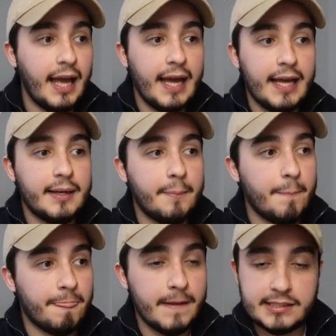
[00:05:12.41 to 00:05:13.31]
And
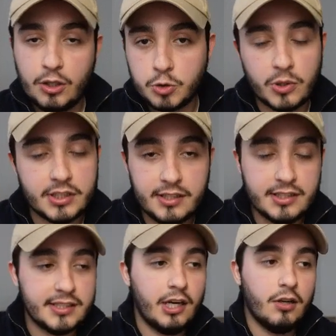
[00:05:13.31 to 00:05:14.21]
the salesperson in
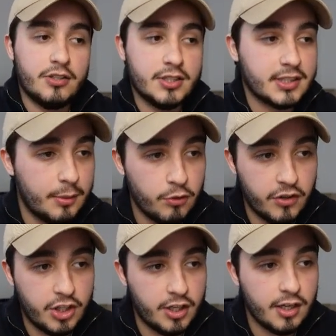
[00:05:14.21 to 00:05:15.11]
this scenario can just come over
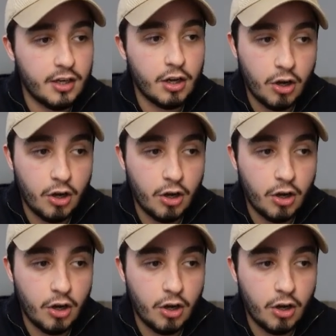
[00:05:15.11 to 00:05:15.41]
here,